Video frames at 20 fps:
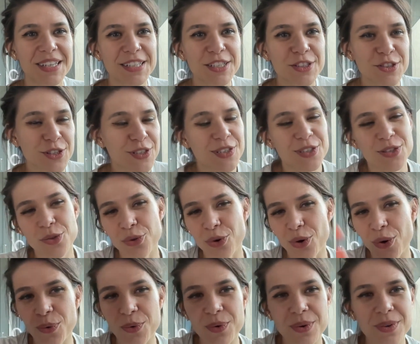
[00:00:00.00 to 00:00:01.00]
just
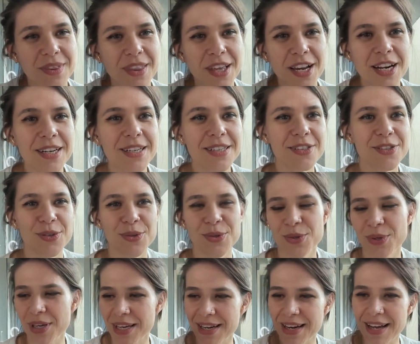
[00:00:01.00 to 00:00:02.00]
thrown there so you
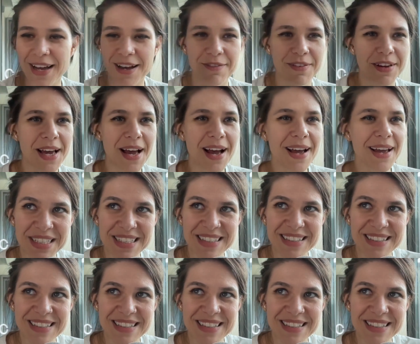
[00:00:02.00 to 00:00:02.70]
can have AI.